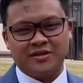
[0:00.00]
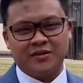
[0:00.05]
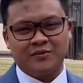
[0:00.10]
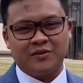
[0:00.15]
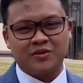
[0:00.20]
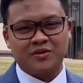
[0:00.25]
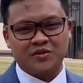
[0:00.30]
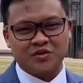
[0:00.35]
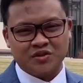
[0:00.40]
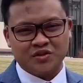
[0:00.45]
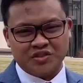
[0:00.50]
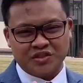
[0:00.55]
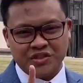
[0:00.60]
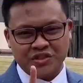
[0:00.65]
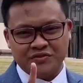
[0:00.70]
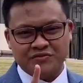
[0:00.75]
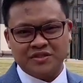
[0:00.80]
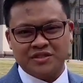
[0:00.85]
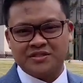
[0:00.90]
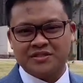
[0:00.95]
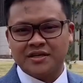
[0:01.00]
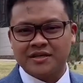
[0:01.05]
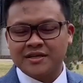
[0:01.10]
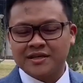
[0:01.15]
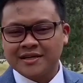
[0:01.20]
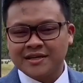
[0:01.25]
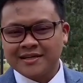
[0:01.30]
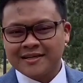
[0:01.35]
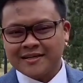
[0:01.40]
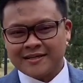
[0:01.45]
they want to achieve it.
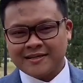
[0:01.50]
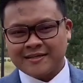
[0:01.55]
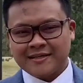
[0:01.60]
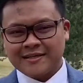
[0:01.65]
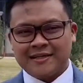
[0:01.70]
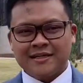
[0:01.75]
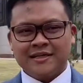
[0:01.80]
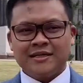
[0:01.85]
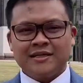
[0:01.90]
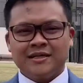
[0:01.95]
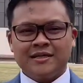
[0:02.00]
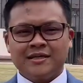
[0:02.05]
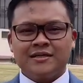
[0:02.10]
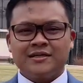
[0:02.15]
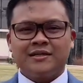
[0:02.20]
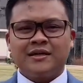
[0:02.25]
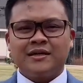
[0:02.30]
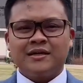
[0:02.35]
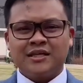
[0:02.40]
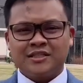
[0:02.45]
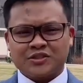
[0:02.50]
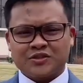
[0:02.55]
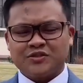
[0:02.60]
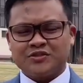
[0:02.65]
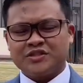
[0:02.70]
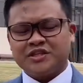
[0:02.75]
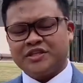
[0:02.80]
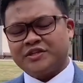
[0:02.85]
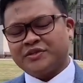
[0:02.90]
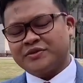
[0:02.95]
Let's
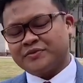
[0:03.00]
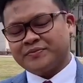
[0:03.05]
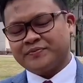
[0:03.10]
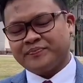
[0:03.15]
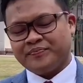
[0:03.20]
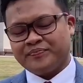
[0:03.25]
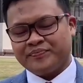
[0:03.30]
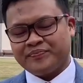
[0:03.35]
continue.